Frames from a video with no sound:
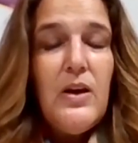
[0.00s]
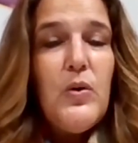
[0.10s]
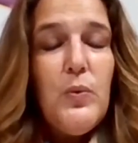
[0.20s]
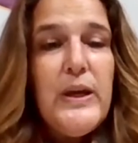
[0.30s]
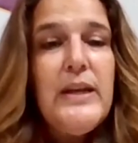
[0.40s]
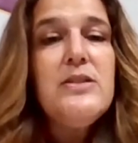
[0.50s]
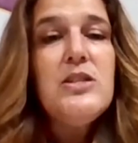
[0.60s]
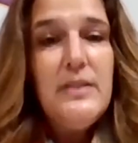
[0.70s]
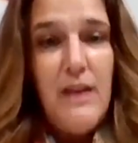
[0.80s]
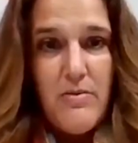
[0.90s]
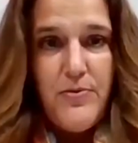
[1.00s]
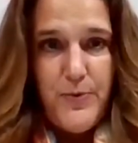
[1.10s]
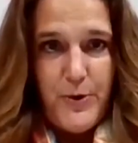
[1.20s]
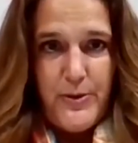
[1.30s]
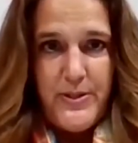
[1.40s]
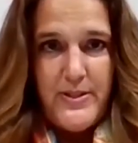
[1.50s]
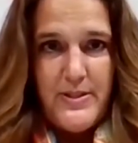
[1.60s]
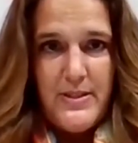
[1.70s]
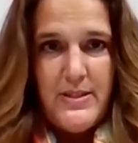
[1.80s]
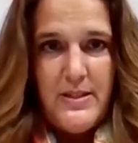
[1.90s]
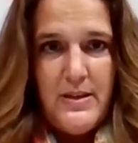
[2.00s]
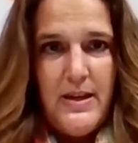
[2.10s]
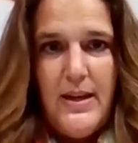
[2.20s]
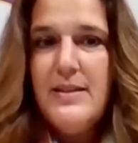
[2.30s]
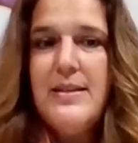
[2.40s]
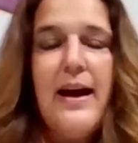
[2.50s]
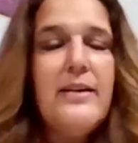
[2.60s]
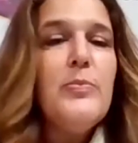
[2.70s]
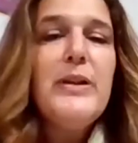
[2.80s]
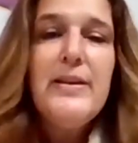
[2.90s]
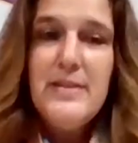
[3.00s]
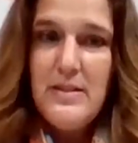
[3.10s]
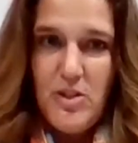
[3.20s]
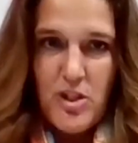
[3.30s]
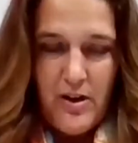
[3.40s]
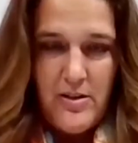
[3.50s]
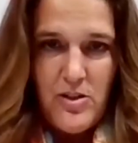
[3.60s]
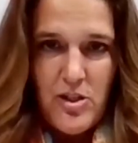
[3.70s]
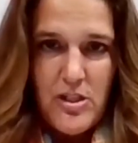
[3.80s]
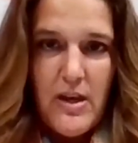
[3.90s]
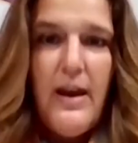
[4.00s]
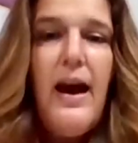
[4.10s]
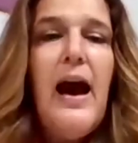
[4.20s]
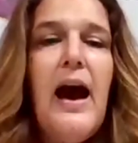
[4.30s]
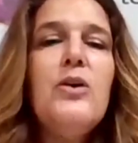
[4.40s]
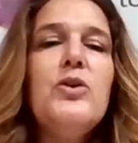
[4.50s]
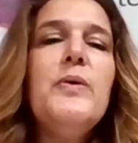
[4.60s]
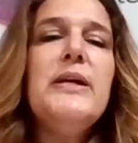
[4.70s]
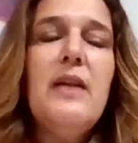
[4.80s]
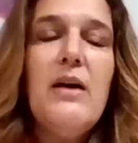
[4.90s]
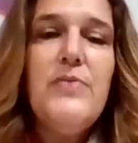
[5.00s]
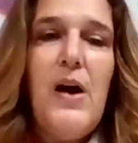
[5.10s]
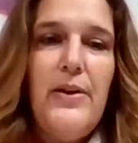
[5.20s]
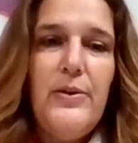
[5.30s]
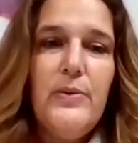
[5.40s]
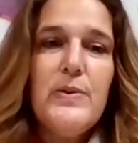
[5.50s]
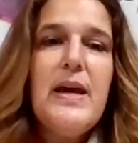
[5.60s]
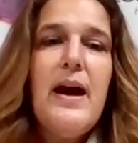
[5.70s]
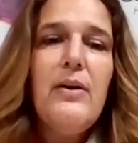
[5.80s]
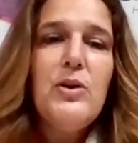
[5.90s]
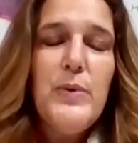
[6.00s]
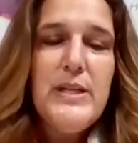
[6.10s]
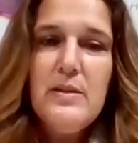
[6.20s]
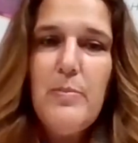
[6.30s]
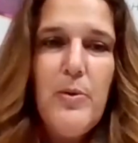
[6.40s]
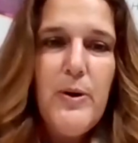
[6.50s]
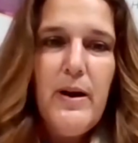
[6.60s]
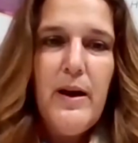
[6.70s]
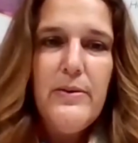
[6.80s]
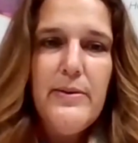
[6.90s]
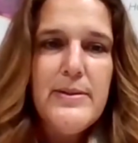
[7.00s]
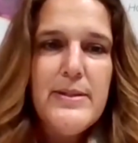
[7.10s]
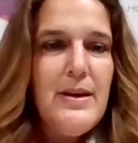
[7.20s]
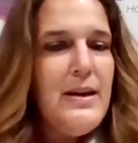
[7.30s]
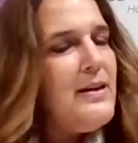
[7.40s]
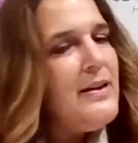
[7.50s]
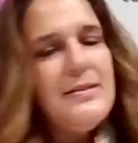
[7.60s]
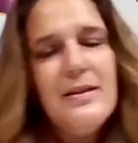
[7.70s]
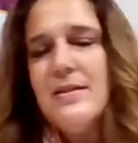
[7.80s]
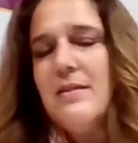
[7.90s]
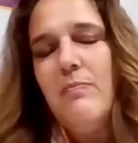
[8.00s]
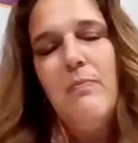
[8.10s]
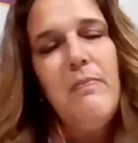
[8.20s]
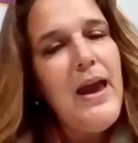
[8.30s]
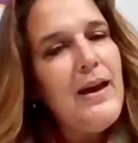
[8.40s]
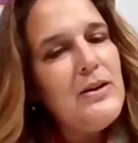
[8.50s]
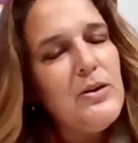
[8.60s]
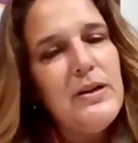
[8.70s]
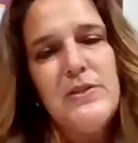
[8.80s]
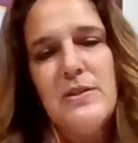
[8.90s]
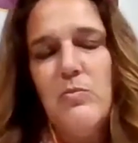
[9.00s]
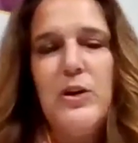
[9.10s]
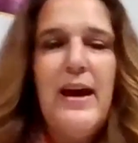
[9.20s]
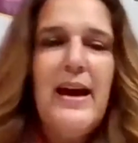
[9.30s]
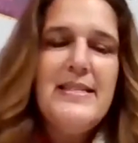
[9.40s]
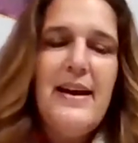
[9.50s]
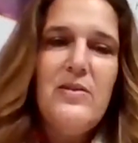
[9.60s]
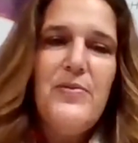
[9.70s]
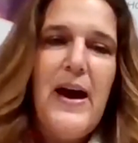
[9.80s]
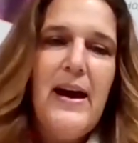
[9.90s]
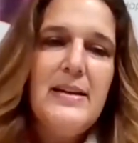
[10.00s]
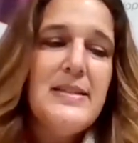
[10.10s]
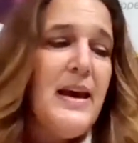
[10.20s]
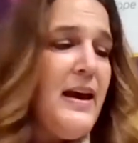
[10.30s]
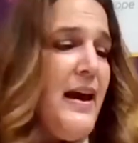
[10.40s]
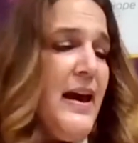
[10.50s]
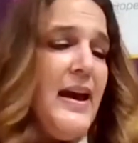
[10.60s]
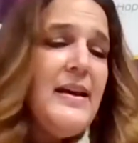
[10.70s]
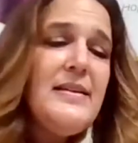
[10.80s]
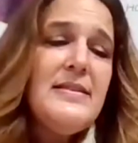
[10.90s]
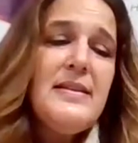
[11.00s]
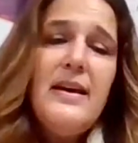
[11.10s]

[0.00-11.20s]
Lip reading: We need to love first. It is not our place to judge. How do we love others? How do we support others? It doesn't matter if someone identifies as